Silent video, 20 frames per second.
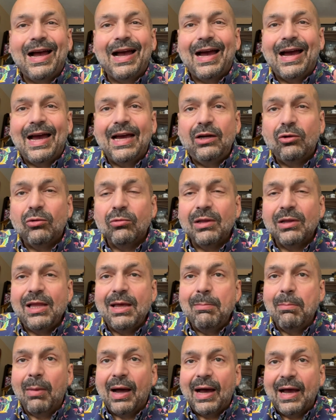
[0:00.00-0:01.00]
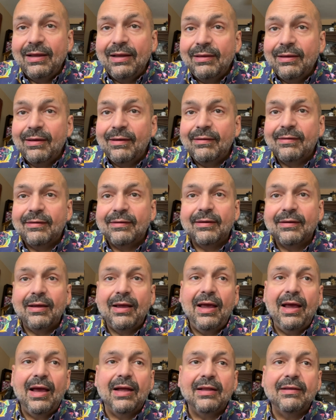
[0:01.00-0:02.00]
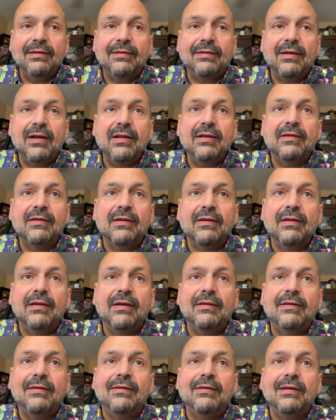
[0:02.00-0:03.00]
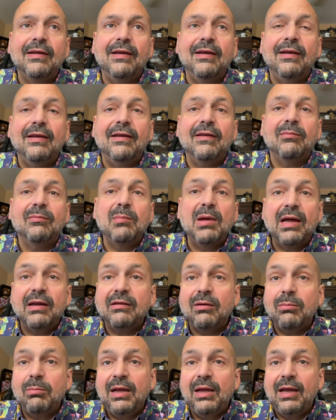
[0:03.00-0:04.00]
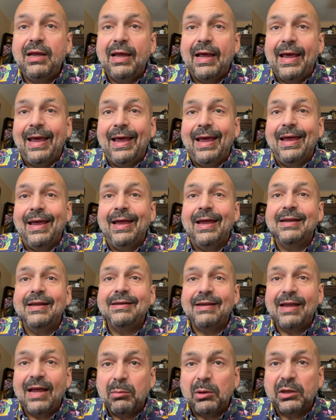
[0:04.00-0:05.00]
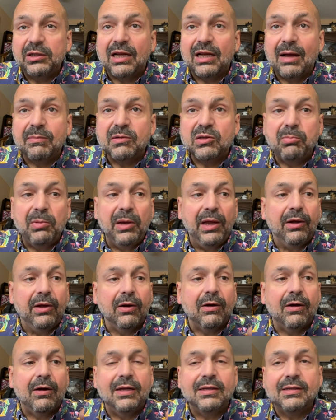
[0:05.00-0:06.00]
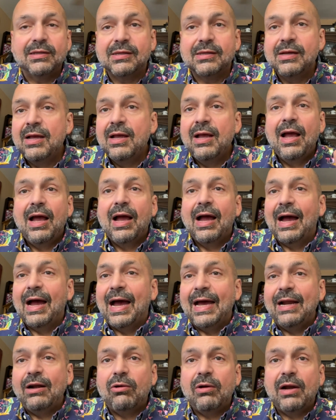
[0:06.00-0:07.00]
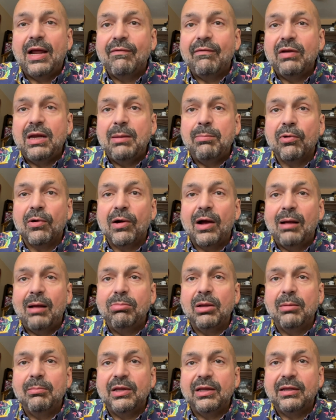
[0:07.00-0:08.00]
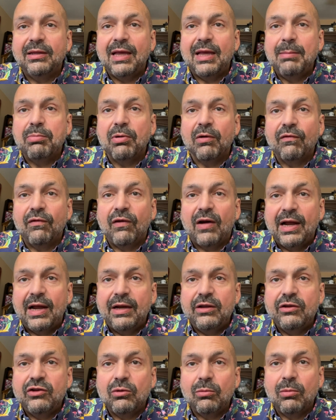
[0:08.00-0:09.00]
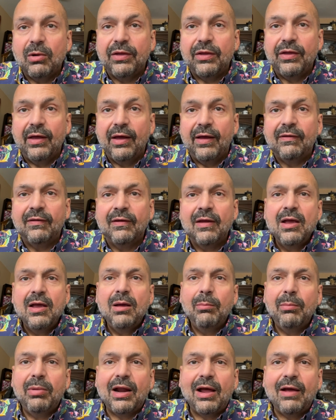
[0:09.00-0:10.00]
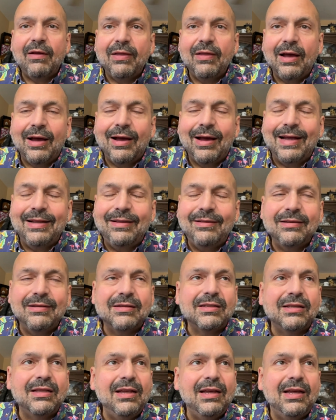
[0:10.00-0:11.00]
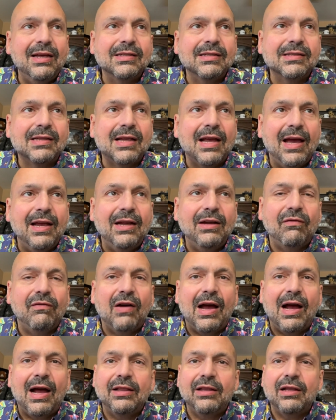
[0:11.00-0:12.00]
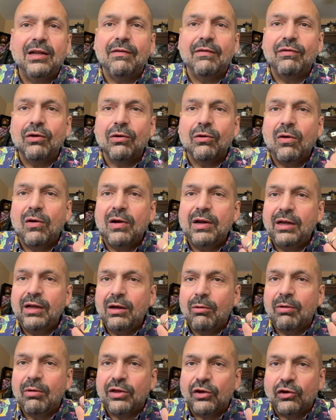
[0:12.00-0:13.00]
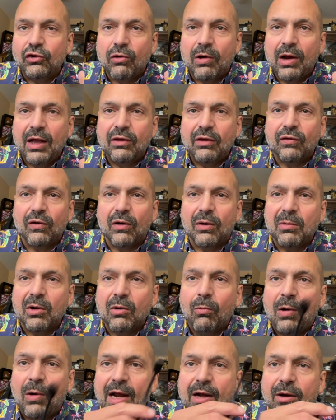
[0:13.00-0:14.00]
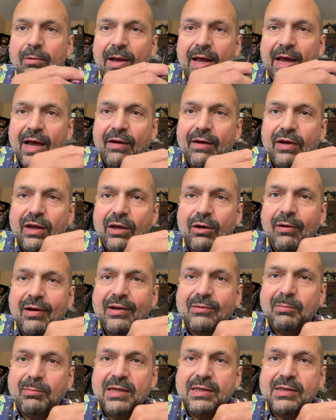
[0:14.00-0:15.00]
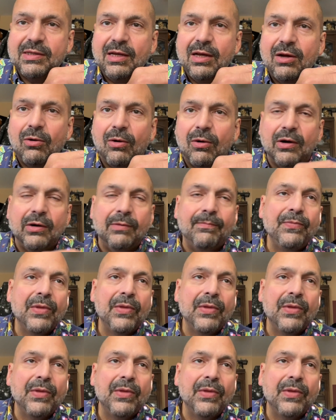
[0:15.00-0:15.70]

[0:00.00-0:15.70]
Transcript: I don't really mind this, and since this is meant to be a tabletop speaker, it's I don't have any problem that they provided you with this, but I, I just think it's kind of odd that if they're going to go with a transformer, why do we have a USB-C cord?